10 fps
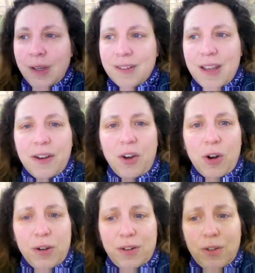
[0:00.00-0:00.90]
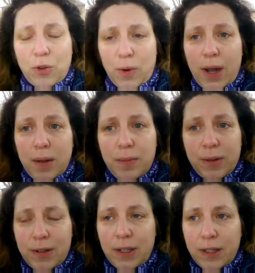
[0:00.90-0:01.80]
It's kind of hard to describe.
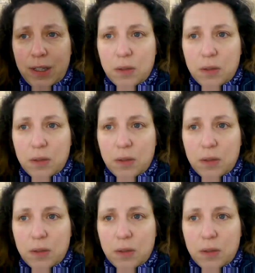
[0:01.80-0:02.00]
It's not like it